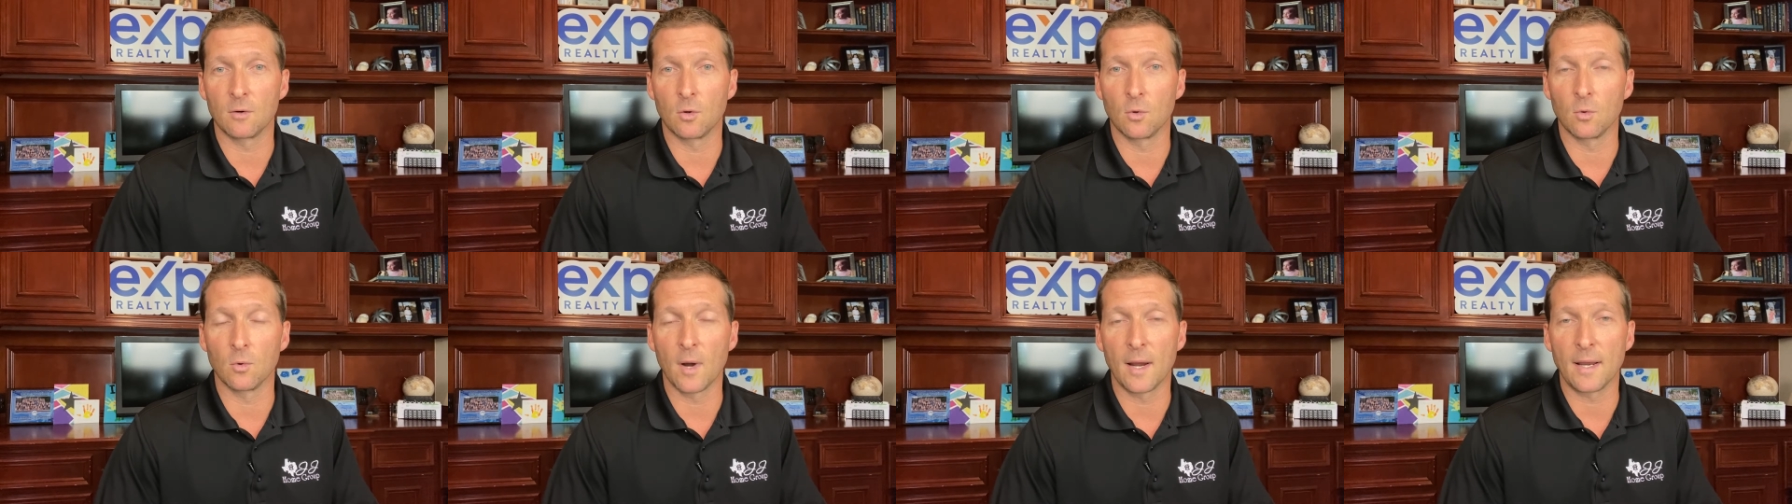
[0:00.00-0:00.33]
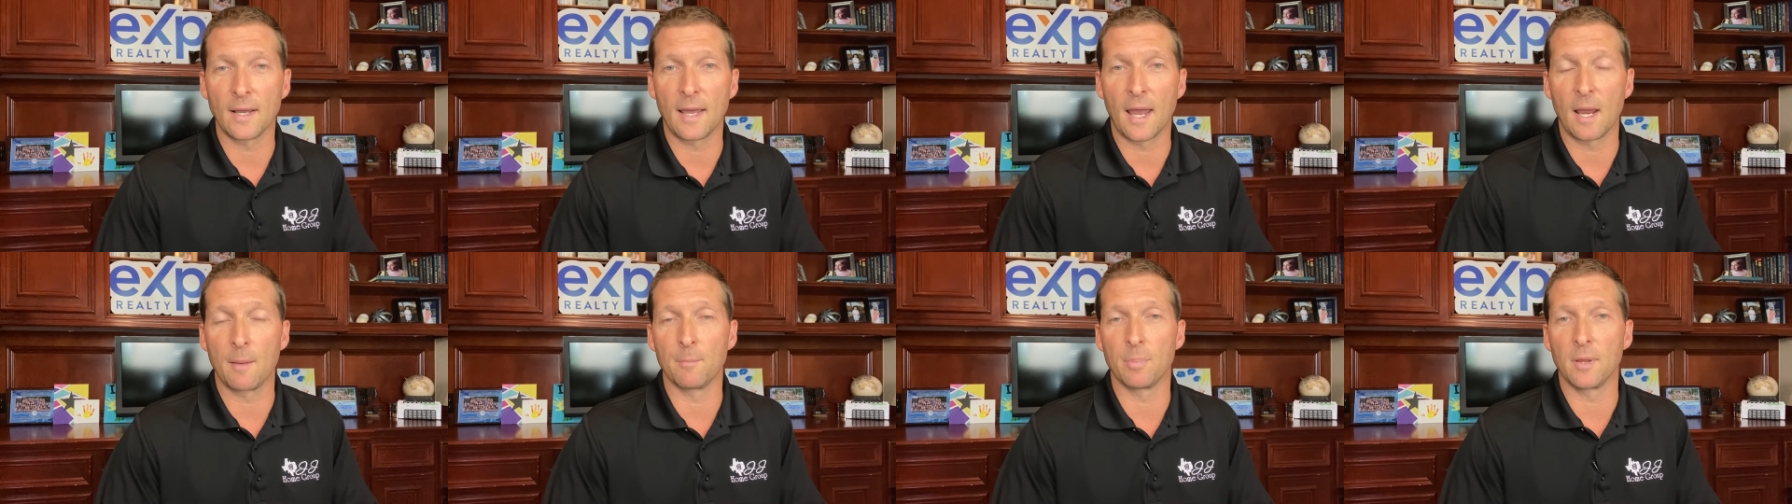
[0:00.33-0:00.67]

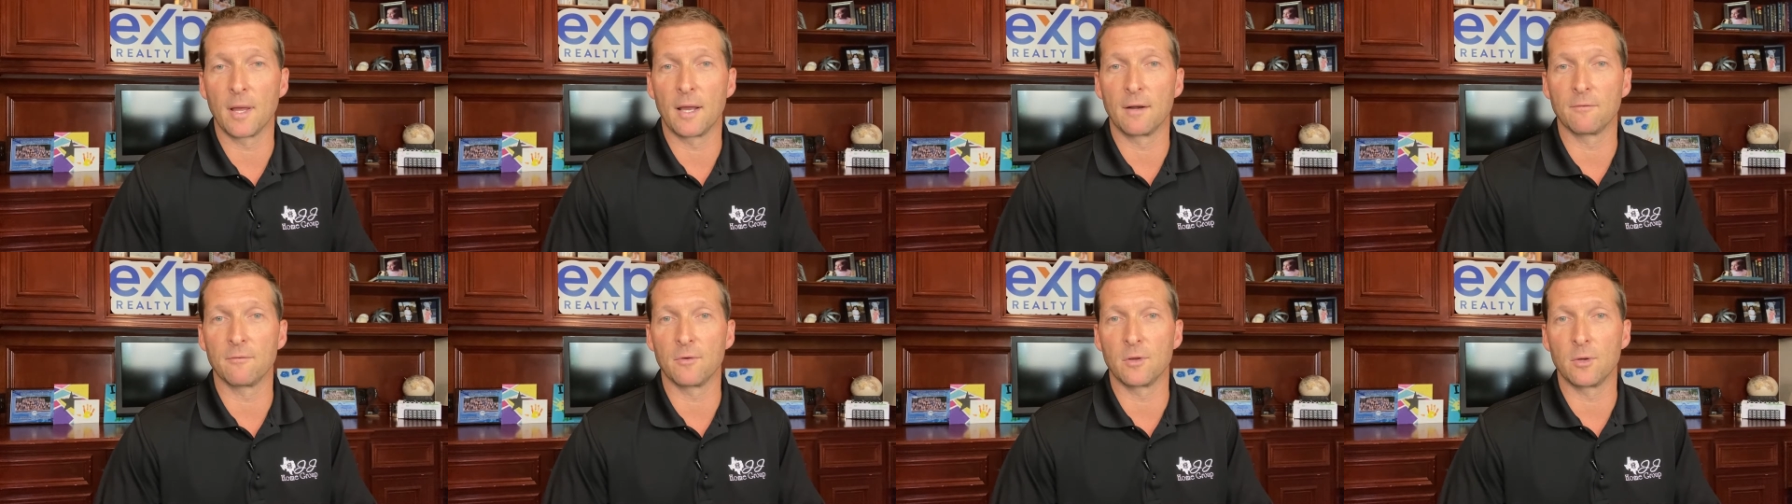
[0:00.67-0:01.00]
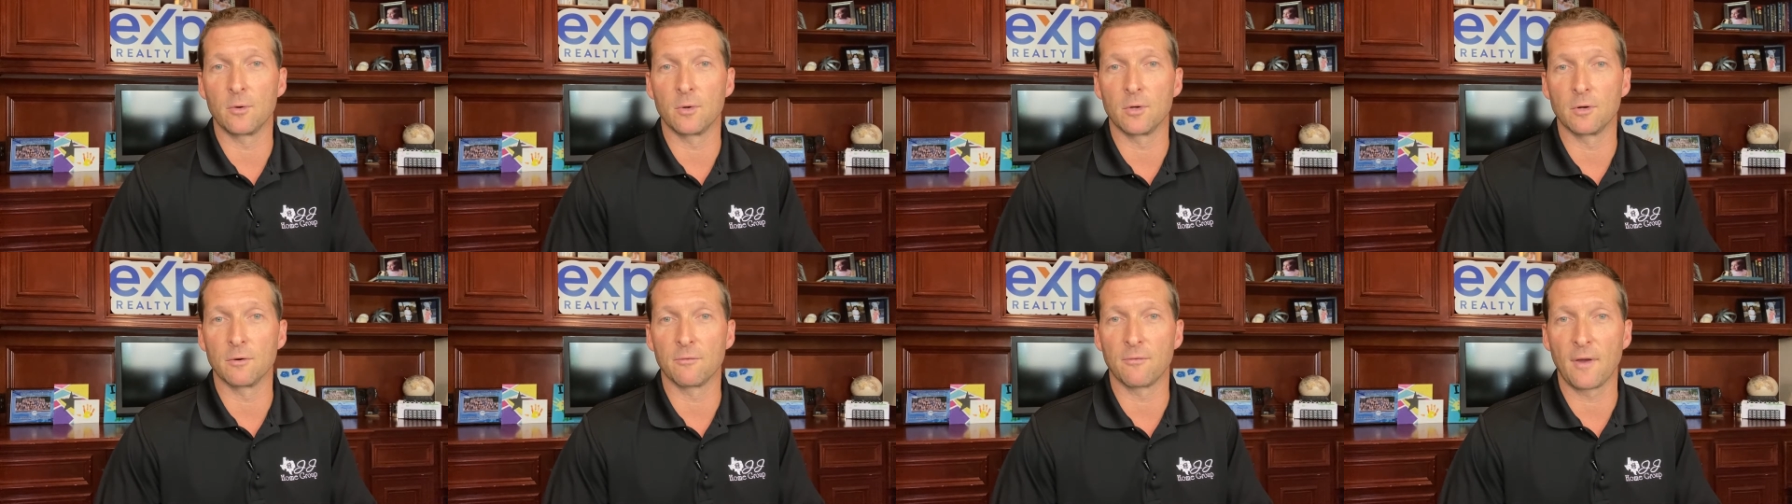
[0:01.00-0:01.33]
great game plan for
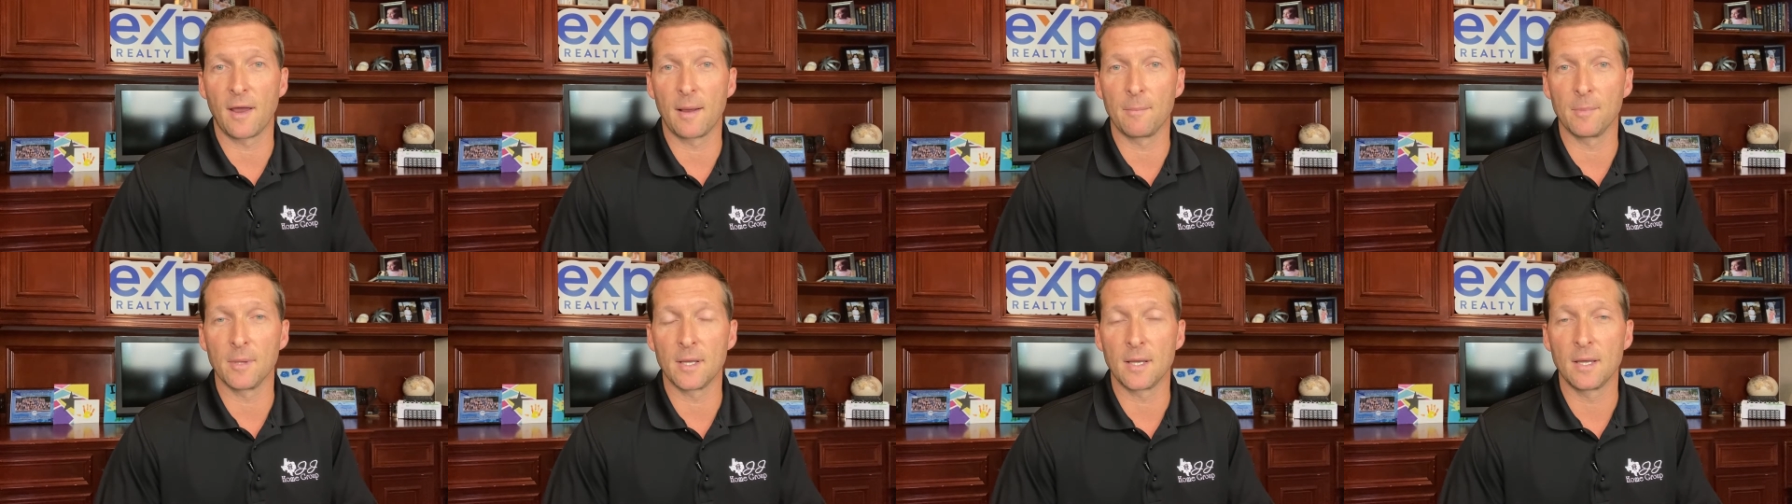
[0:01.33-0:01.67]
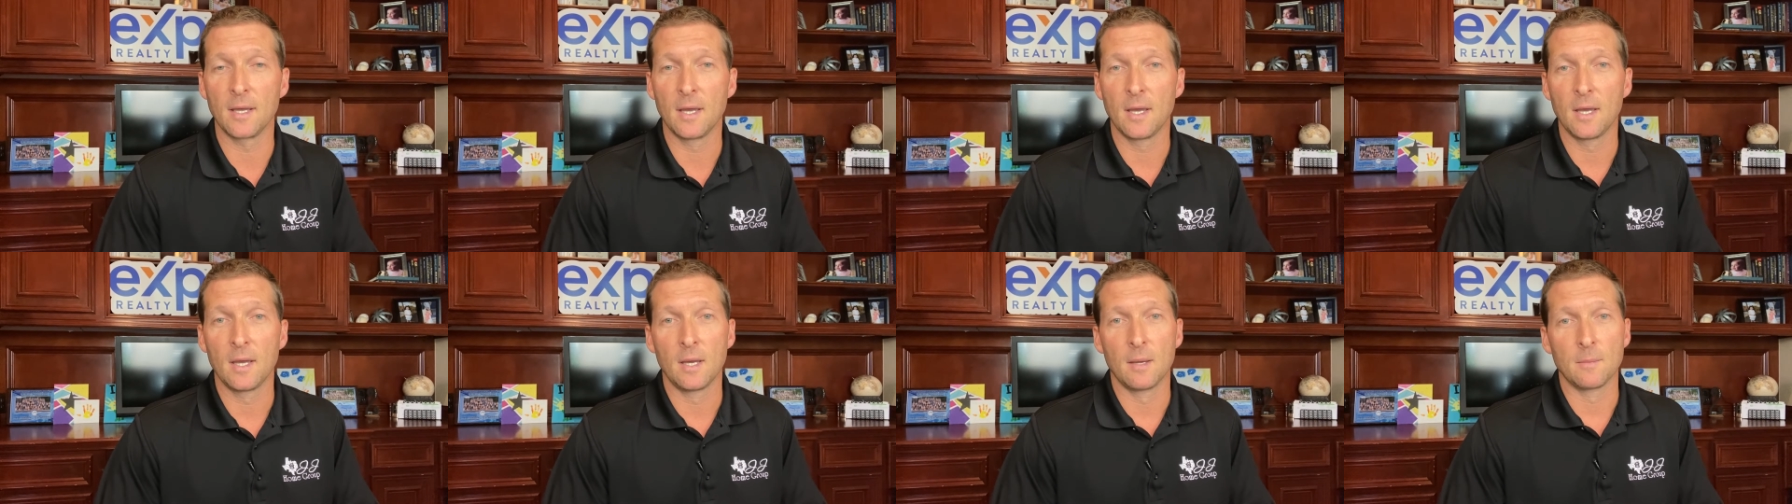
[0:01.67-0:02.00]
you and your family